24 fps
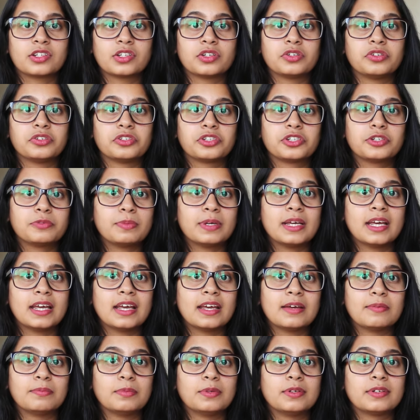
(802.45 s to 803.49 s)
So you should be
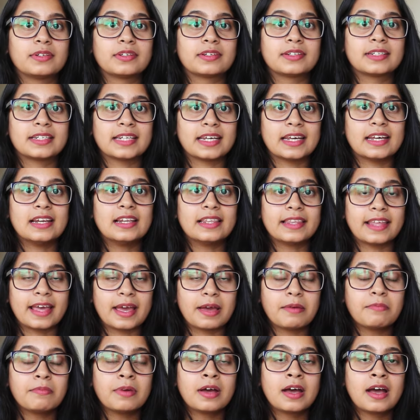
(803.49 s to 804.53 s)
able to tell
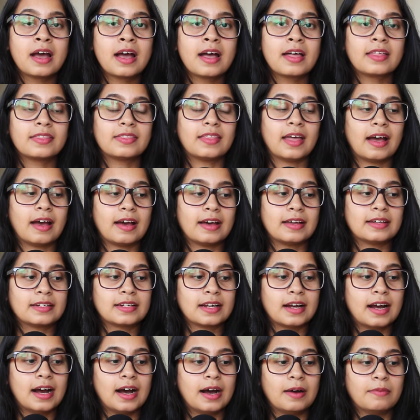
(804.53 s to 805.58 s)
them that
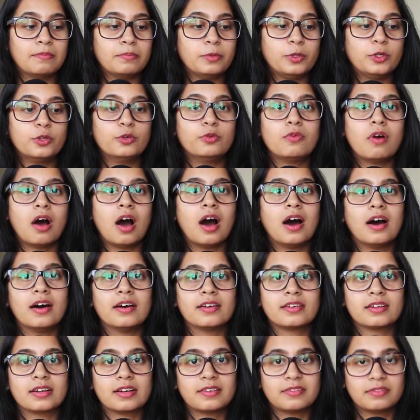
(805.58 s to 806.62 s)
you
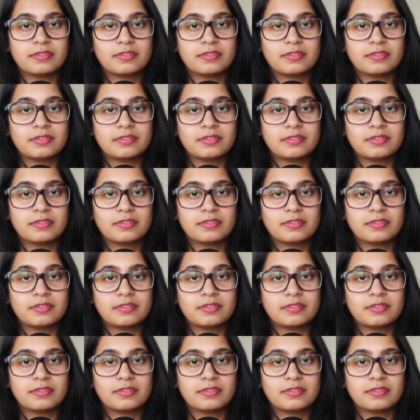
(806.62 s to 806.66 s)
are